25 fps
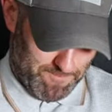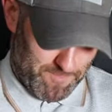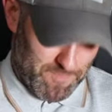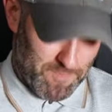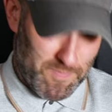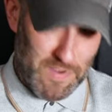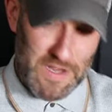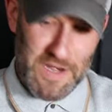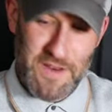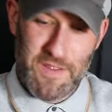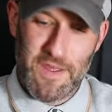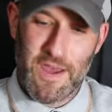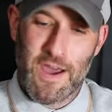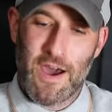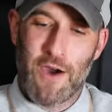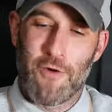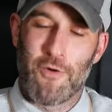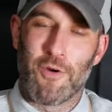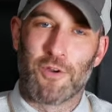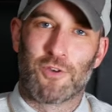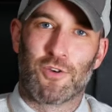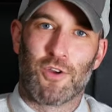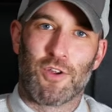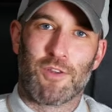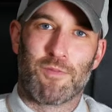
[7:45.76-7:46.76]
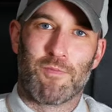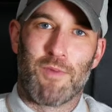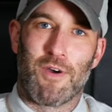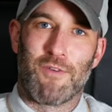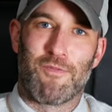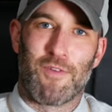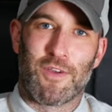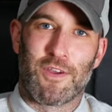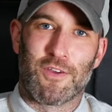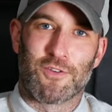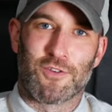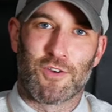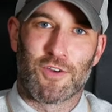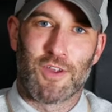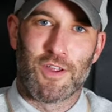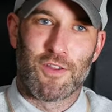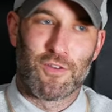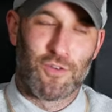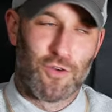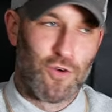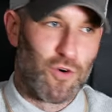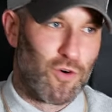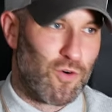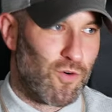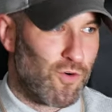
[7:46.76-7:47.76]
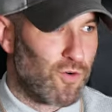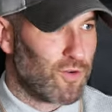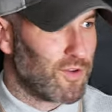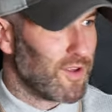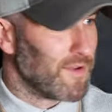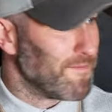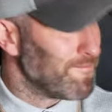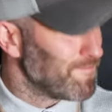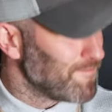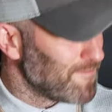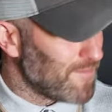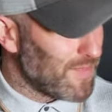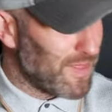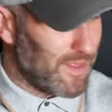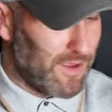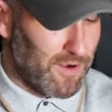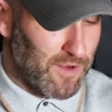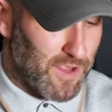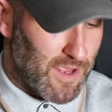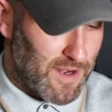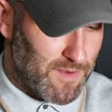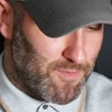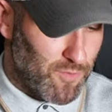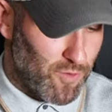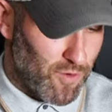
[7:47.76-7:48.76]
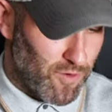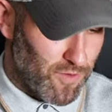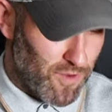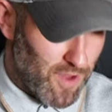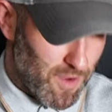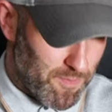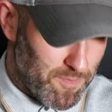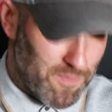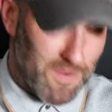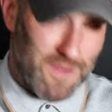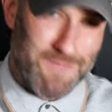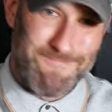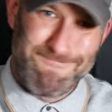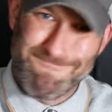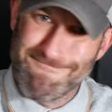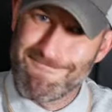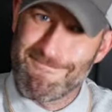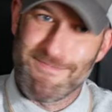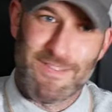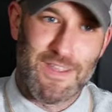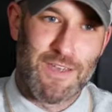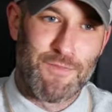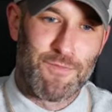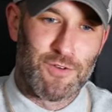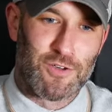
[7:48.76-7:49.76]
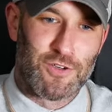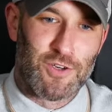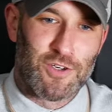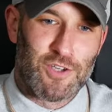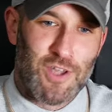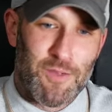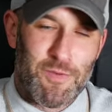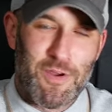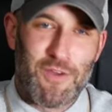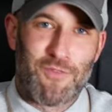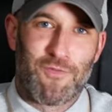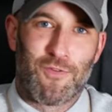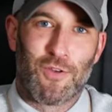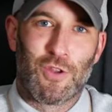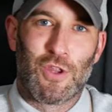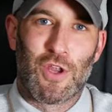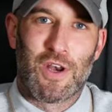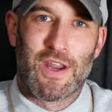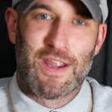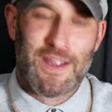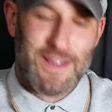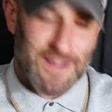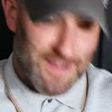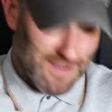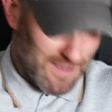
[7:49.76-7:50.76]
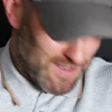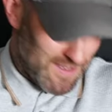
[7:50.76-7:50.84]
Being at that altitude, my fingers are getting cold, they're getting more numb. It was just a bit footery.